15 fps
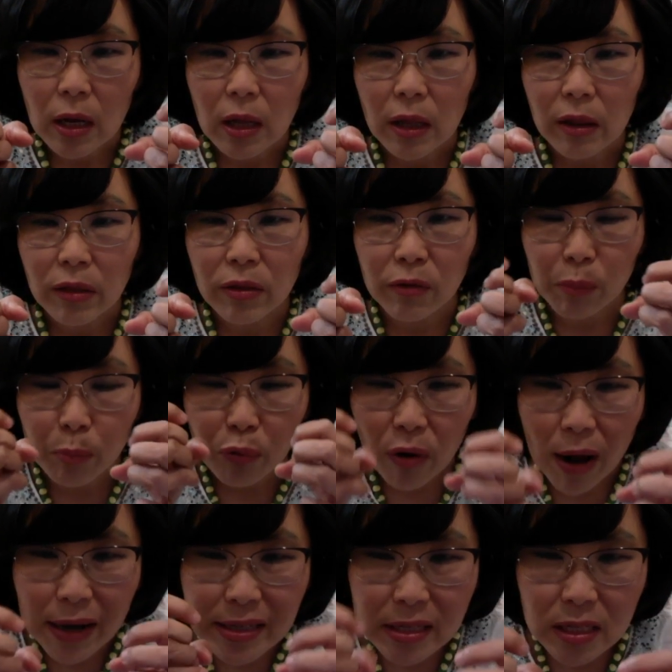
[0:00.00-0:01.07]
The
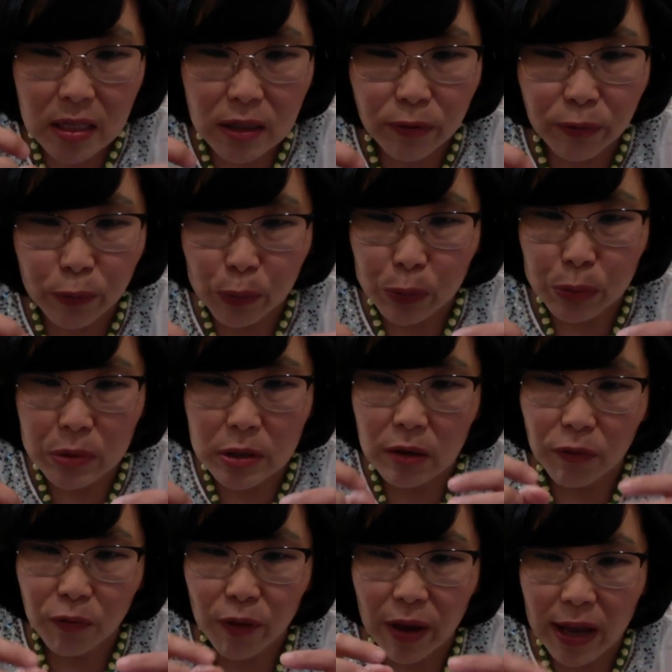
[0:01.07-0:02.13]
processed foods, the
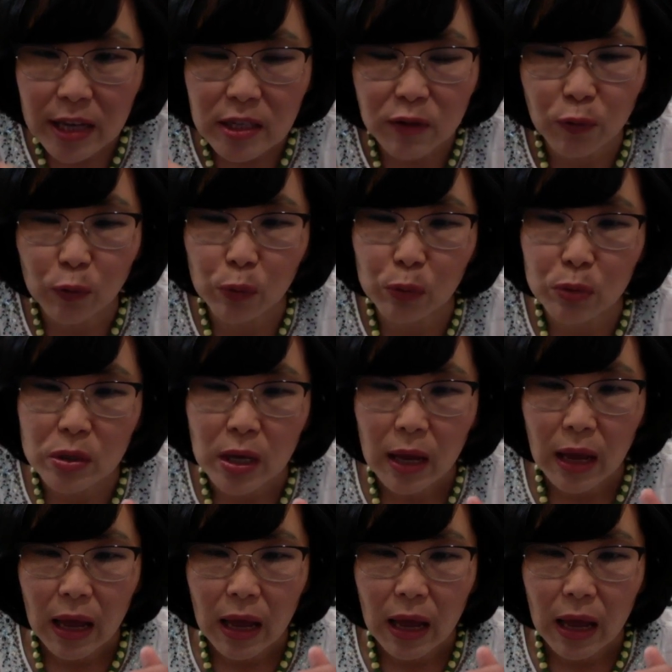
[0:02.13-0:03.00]
fast foods,